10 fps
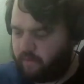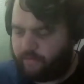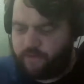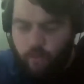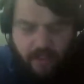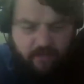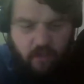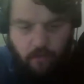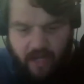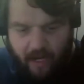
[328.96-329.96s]
few weeks
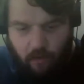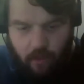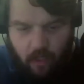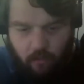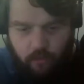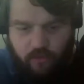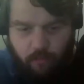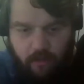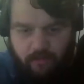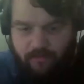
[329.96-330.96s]
ago now, which
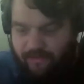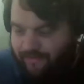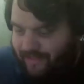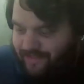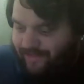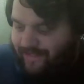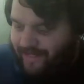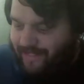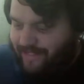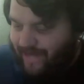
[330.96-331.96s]
was
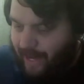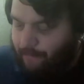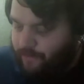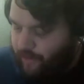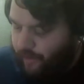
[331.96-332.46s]
essentially an attempt